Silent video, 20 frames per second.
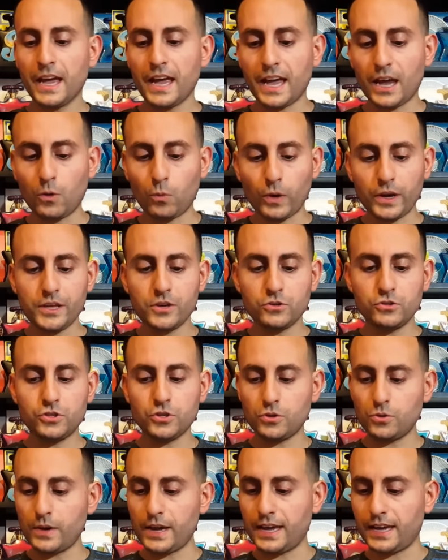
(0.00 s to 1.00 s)
And what you
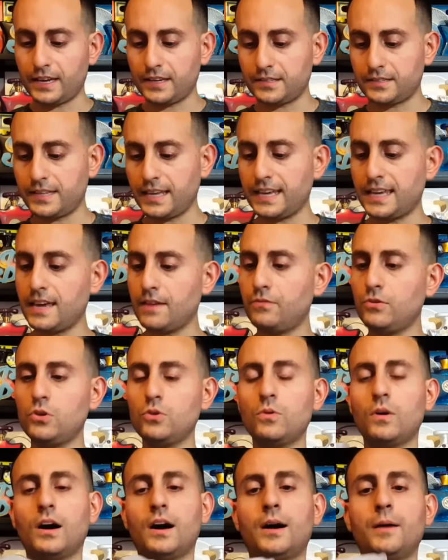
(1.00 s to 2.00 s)
do is they give you
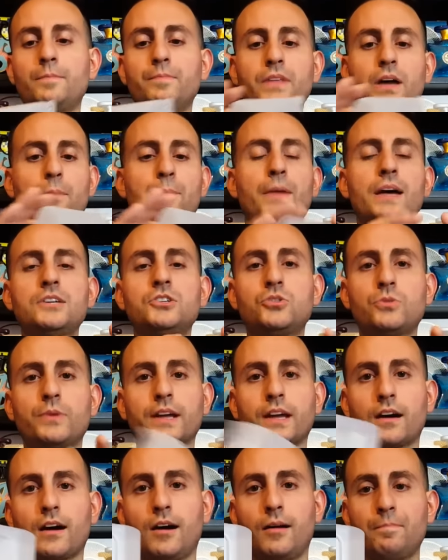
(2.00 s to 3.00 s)
um, a
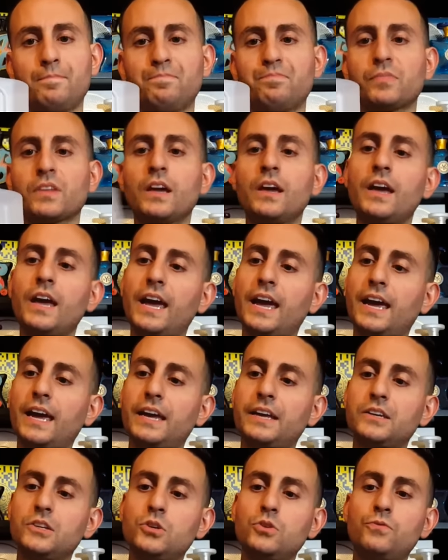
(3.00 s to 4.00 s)
measuring cup,
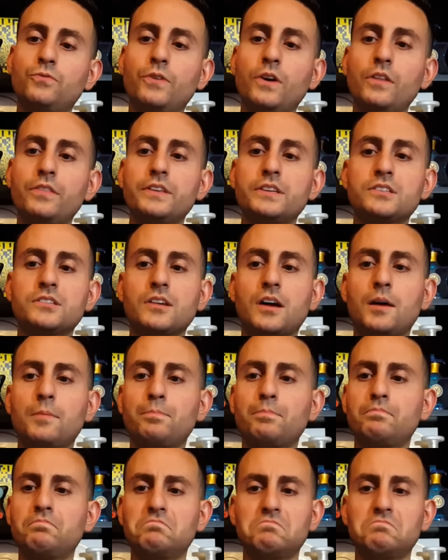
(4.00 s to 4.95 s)
and you fill this up.